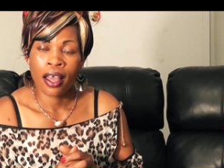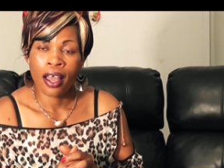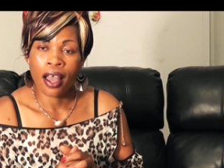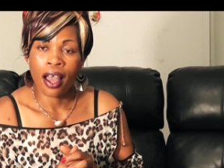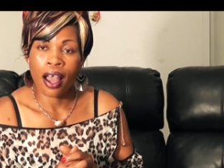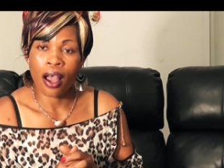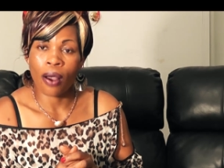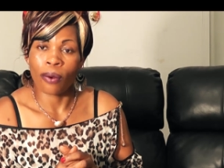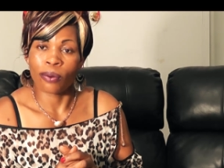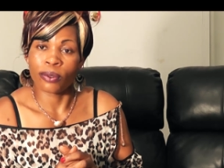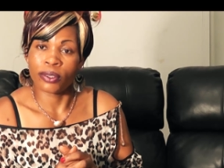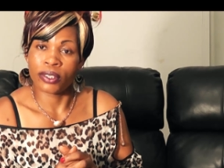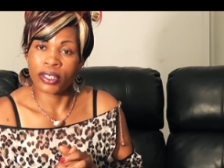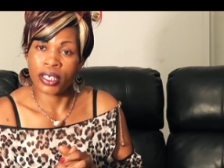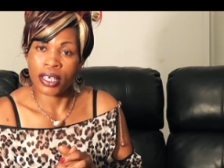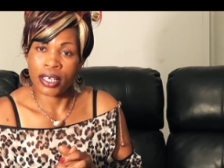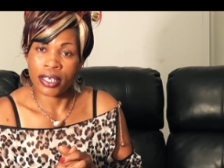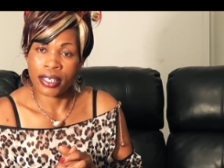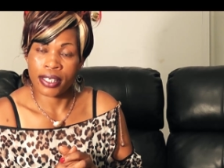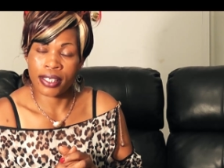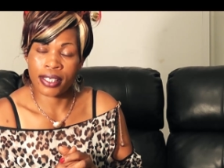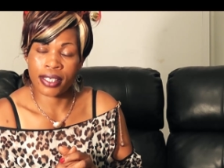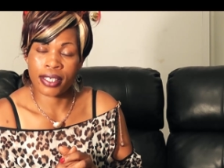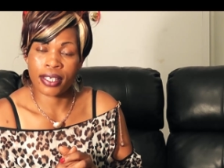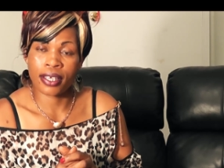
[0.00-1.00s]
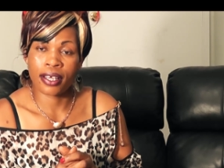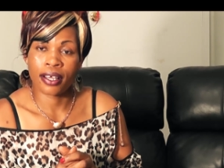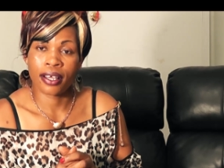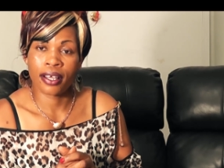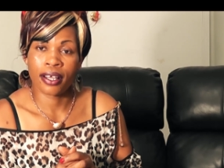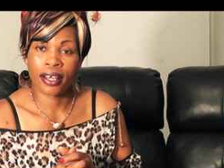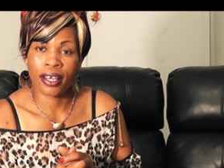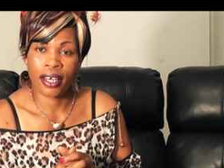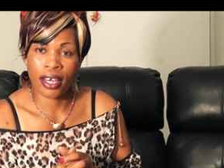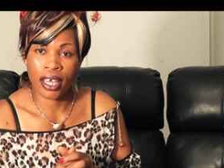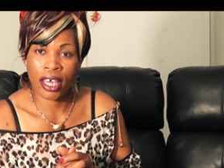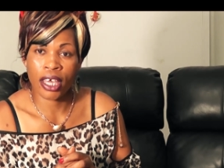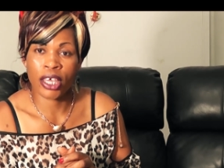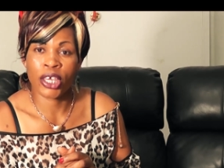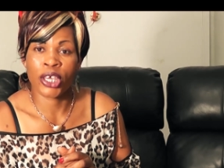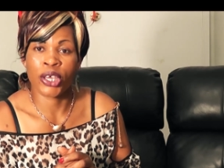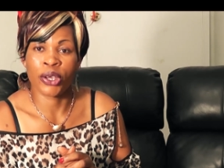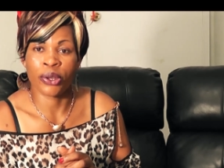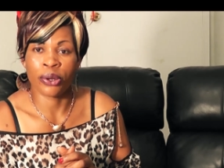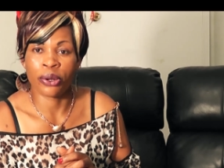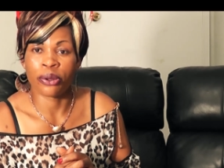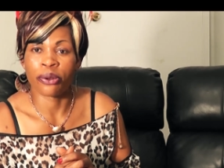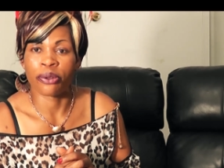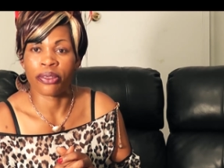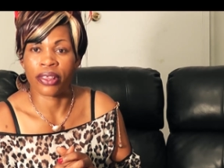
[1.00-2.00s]
I'll just let
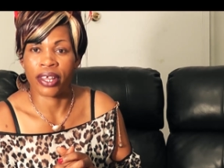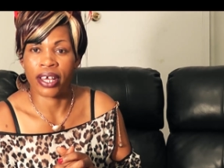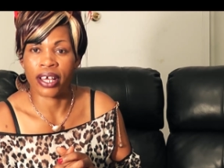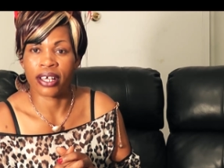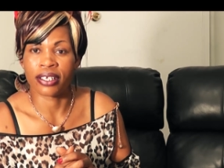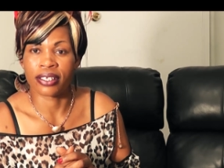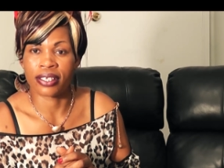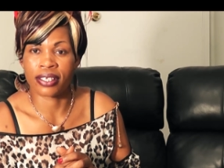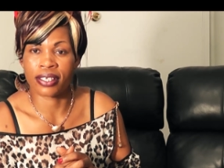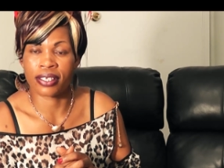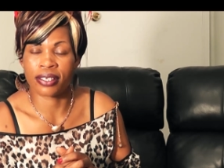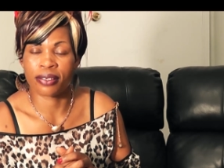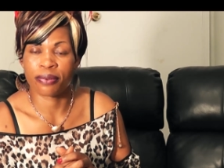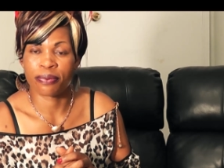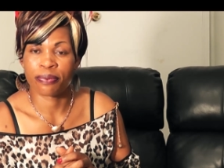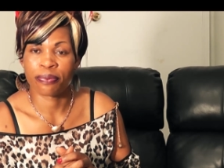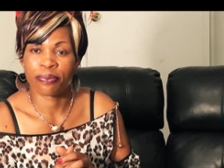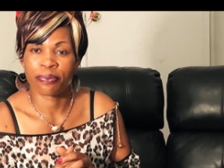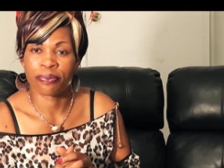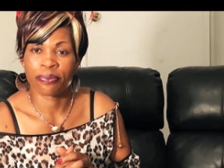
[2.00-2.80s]
you know that